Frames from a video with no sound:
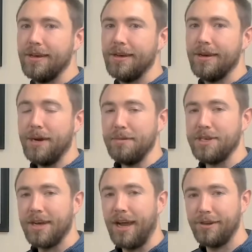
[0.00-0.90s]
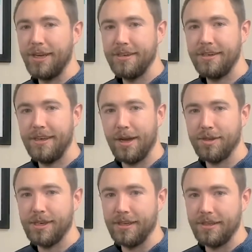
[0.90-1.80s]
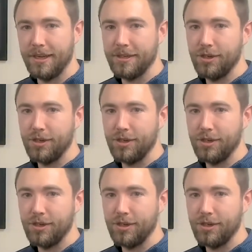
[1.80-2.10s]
My name is Skylar Dacey, outside sales